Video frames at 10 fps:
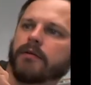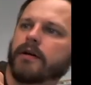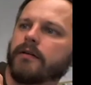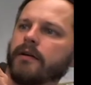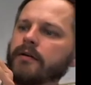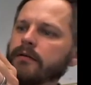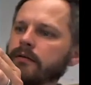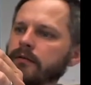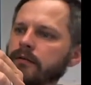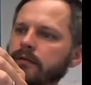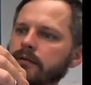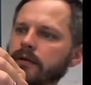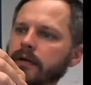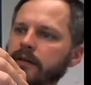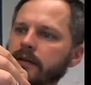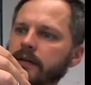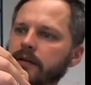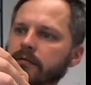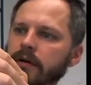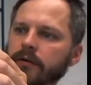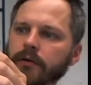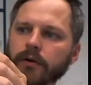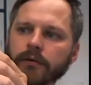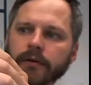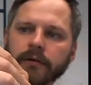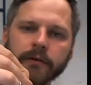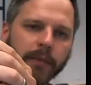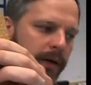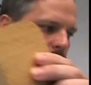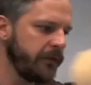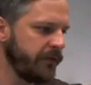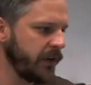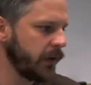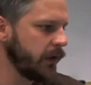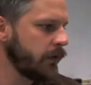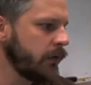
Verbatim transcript: rectangle, and then that's rounded over to make a fillet.